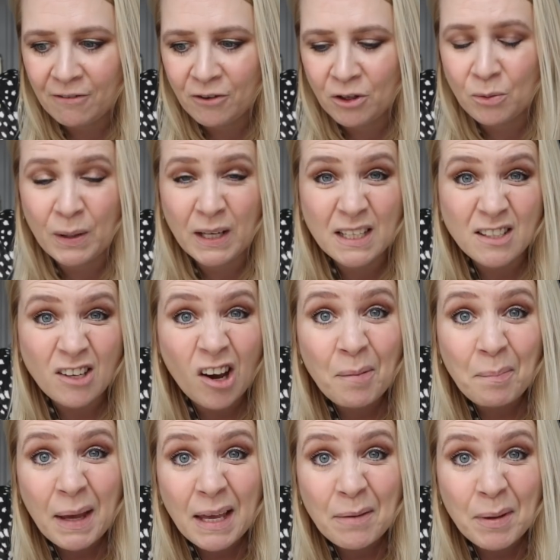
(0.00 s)
a few weeks'
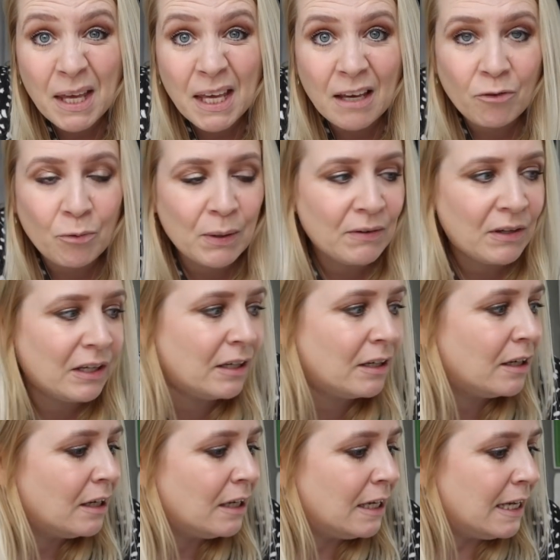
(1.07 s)
time maybe, if we
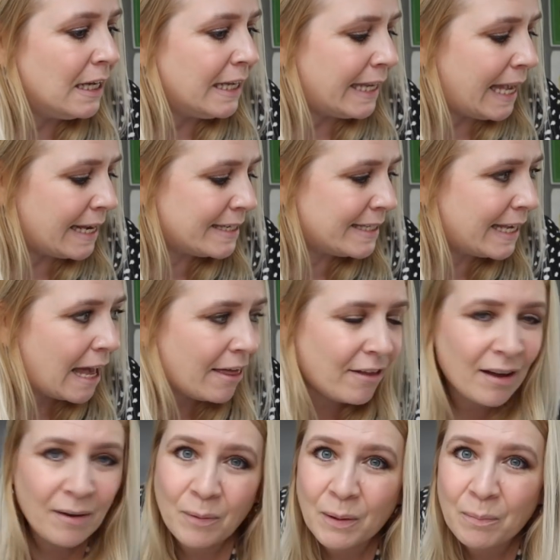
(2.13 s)
can get
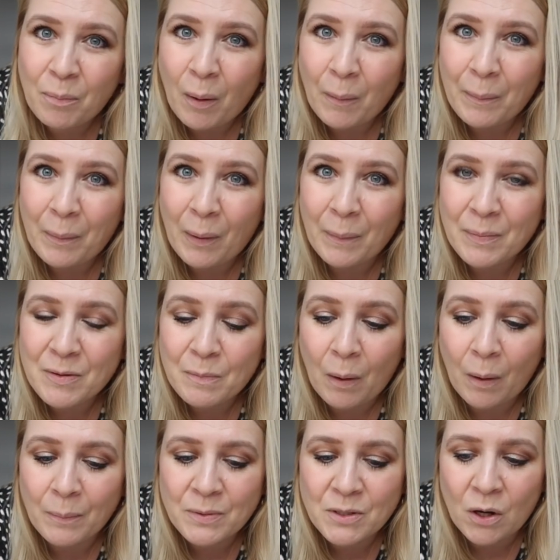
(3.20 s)
together. We pop
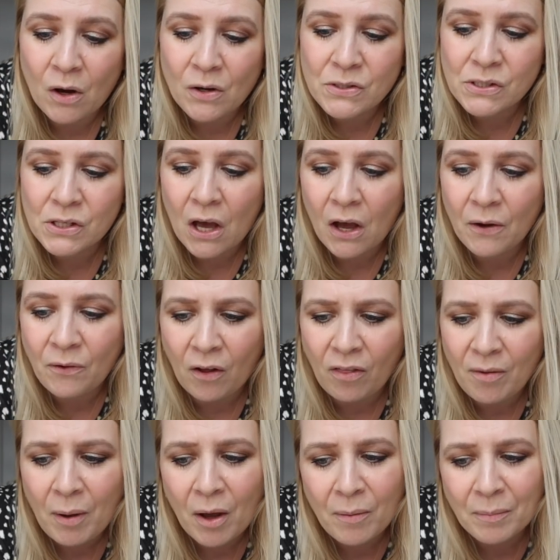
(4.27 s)
to Costco, not
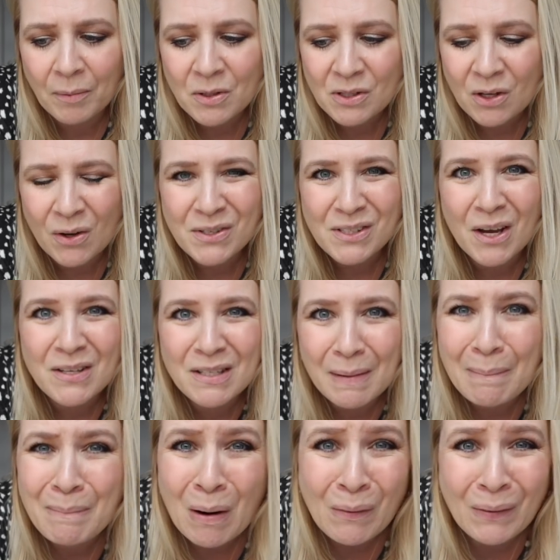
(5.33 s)
at the moment because Costco's a
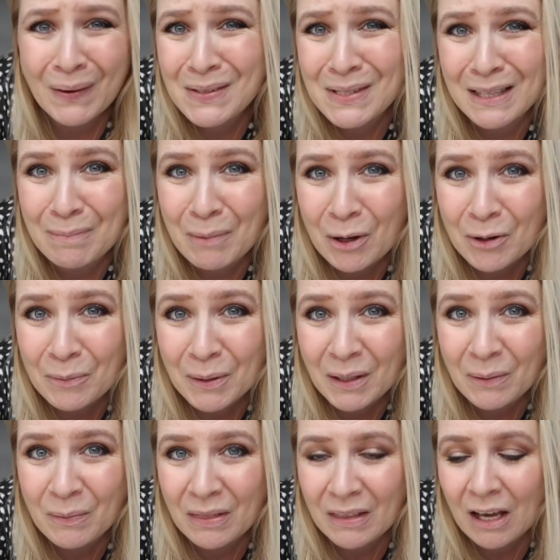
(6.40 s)
bit bonkers at the
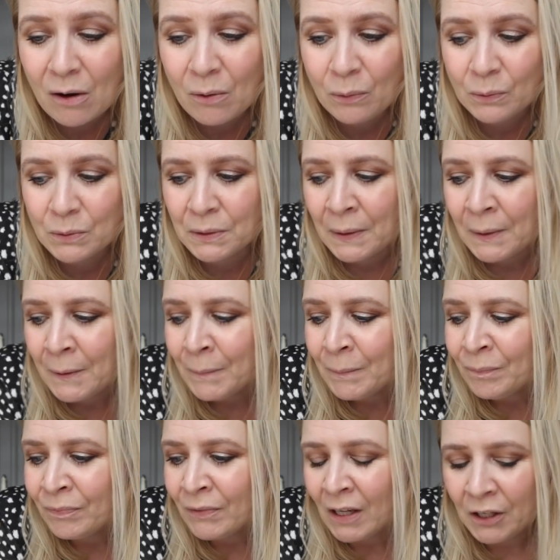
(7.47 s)
moment with the old
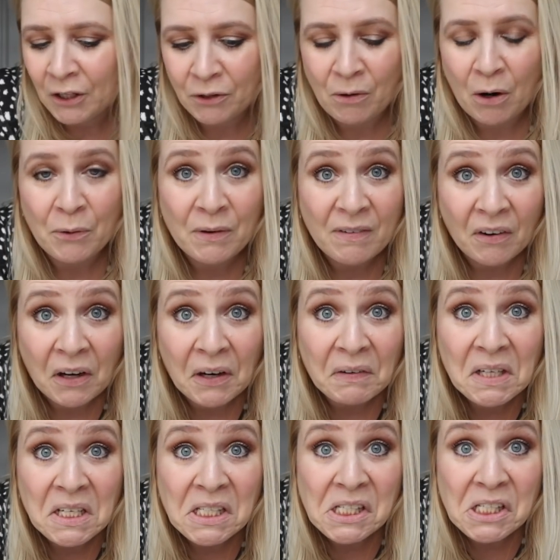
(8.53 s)

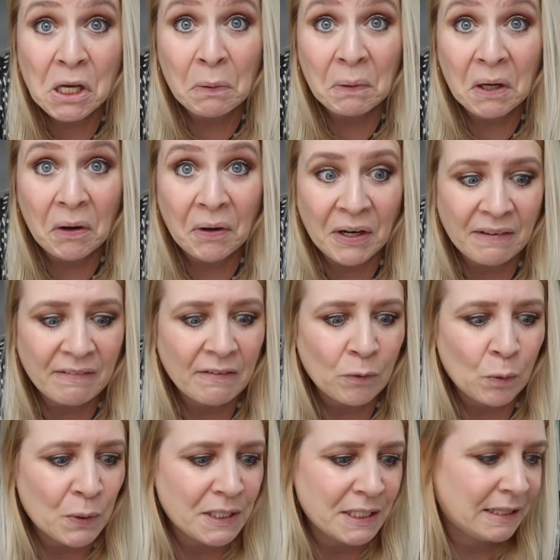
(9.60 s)
coronavirus, so we're kind of
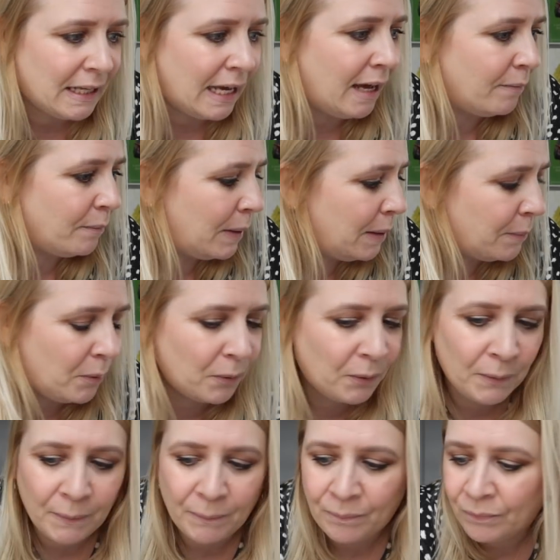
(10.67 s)
avoiding that,
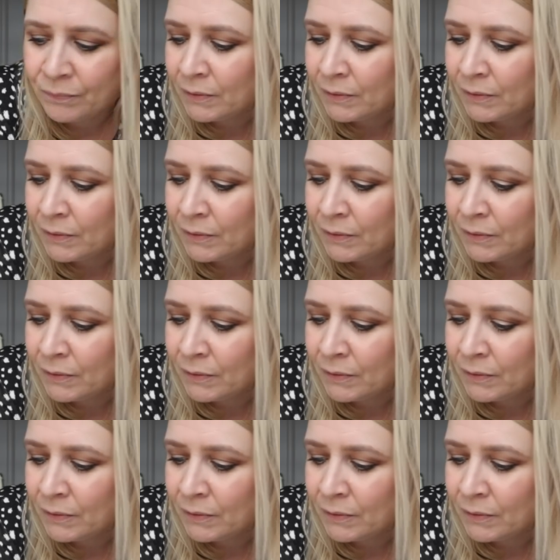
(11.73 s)
people